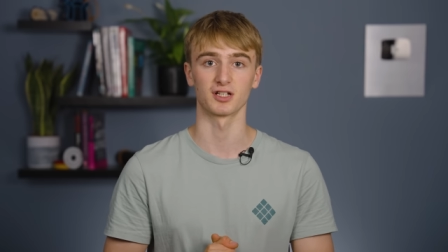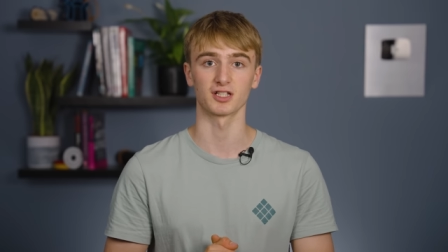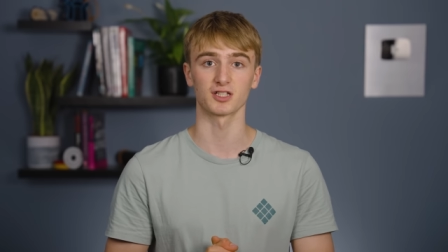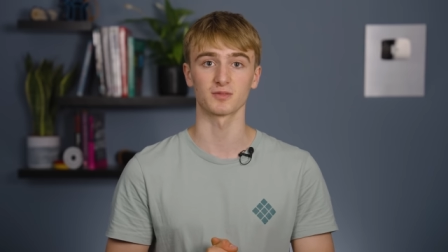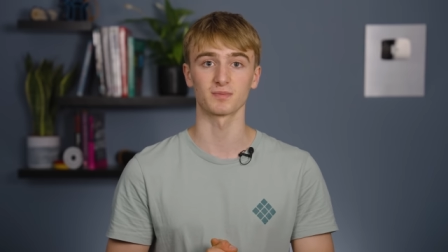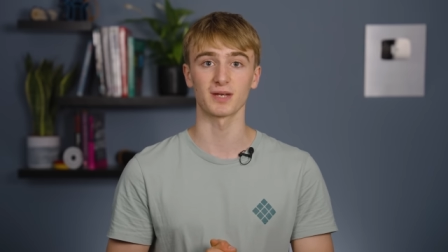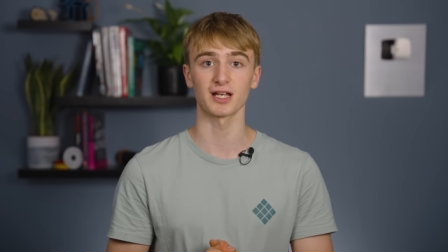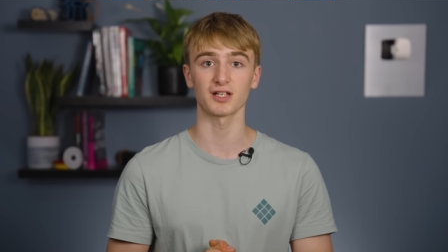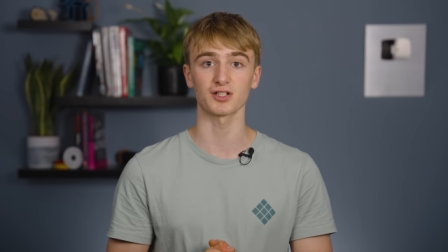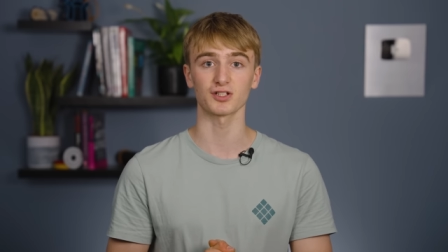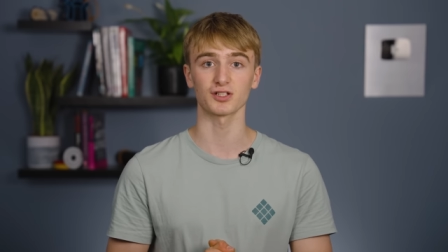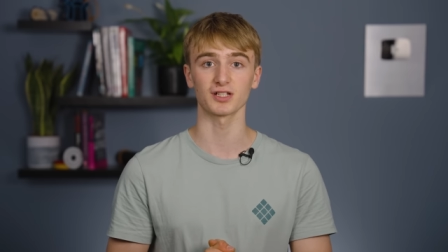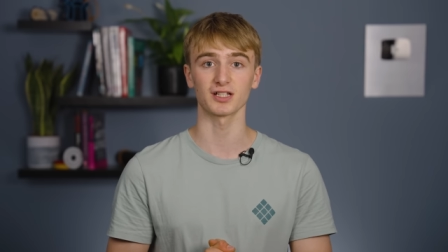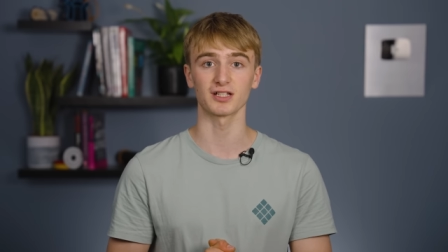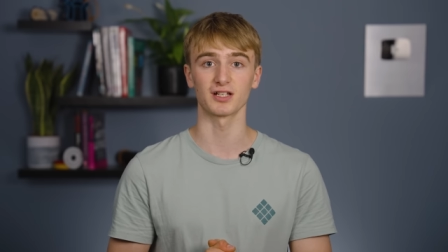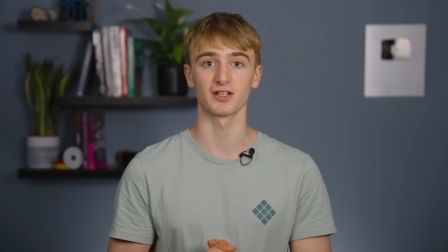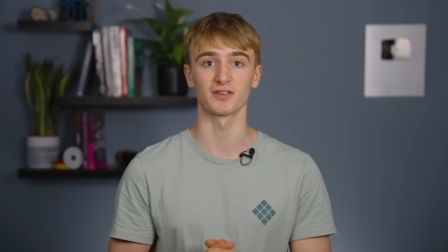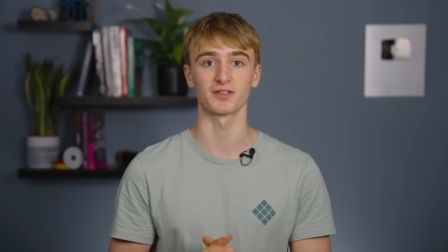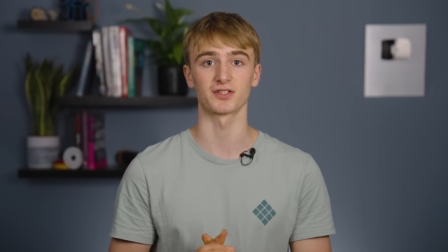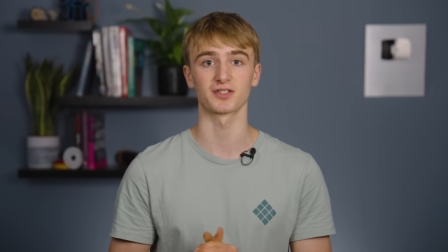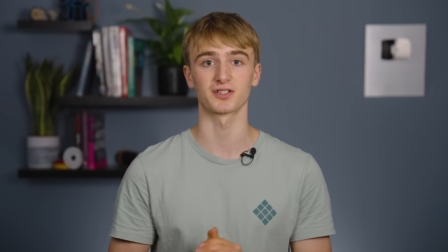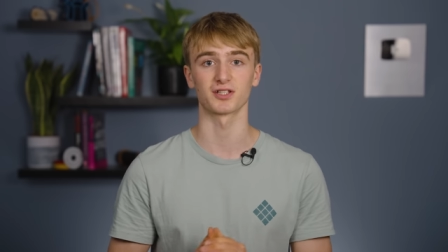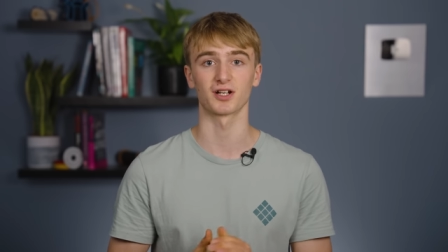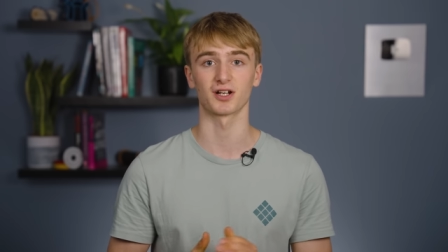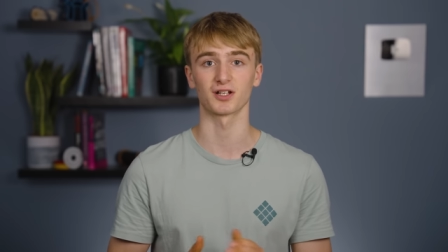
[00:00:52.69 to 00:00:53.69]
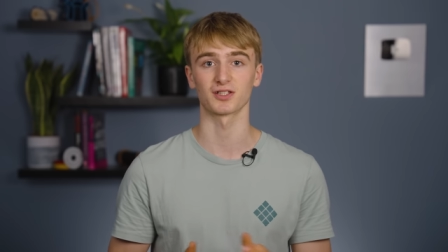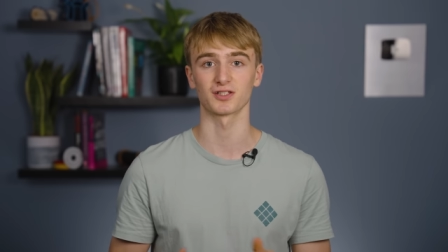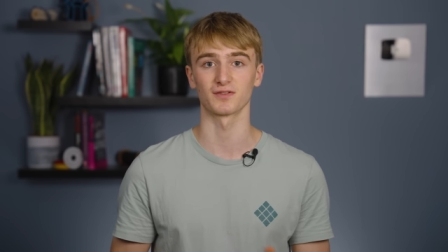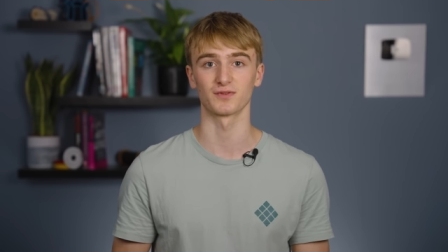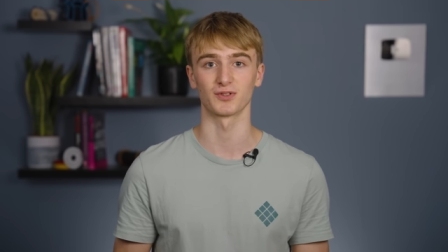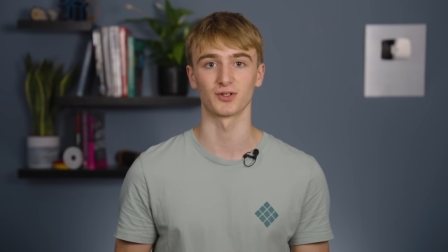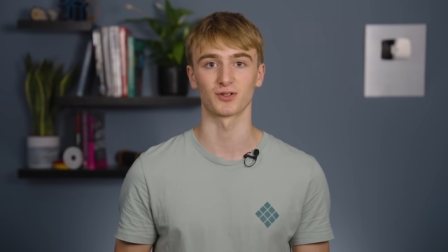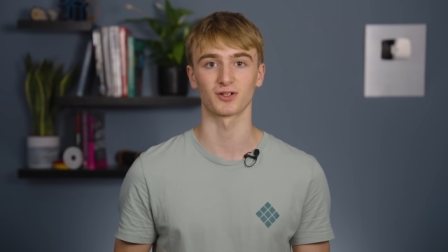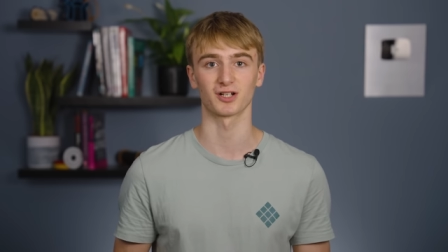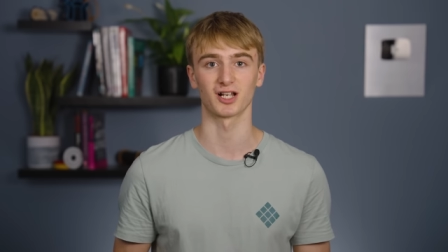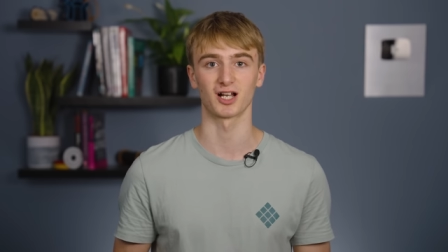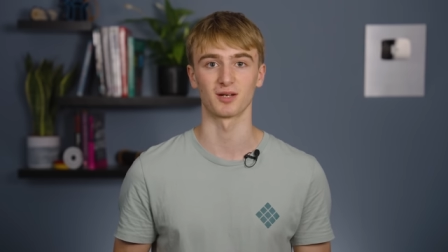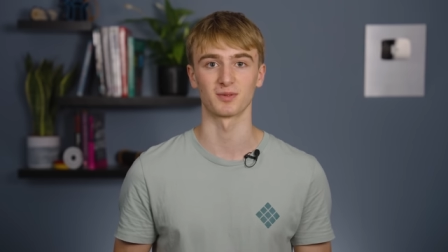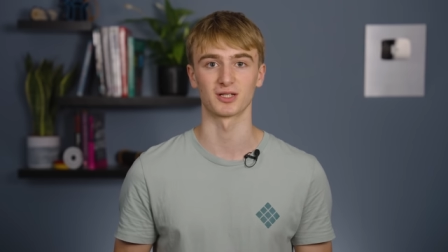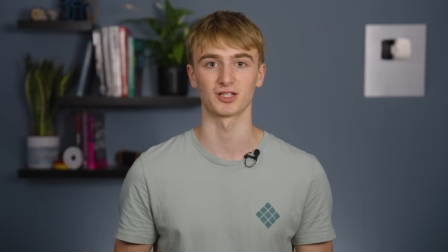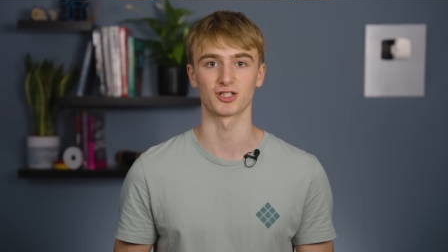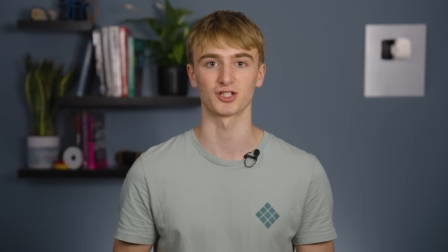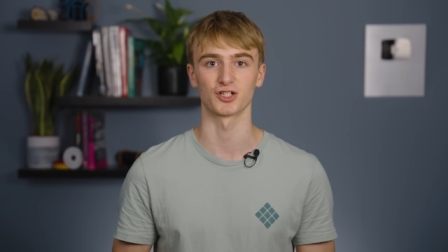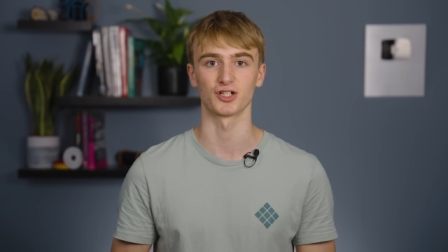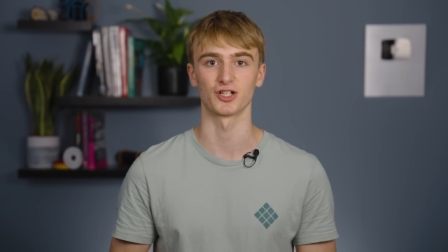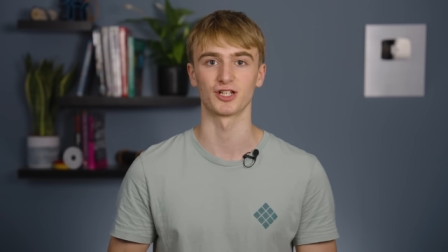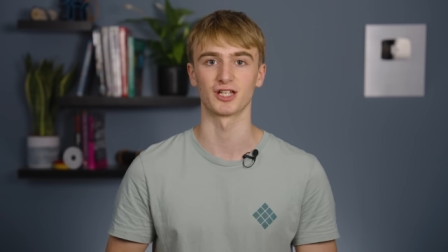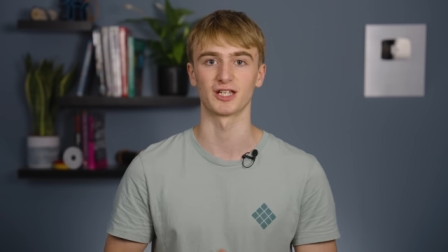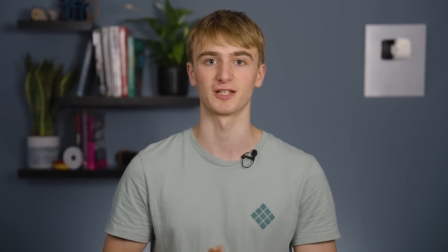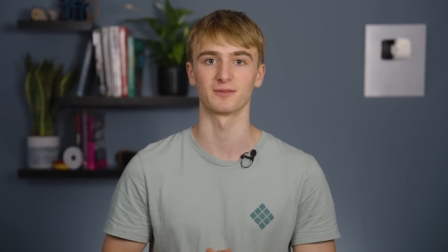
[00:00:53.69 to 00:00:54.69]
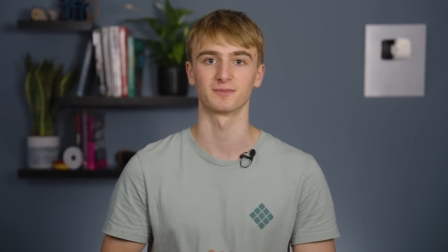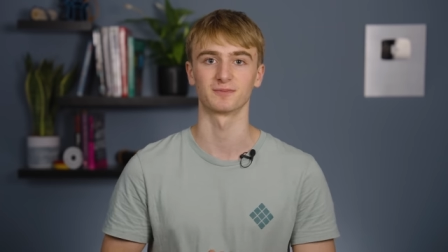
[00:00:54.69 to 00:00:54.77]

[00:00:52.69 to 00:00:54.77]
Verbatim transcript: especially at the start of your climbing journey.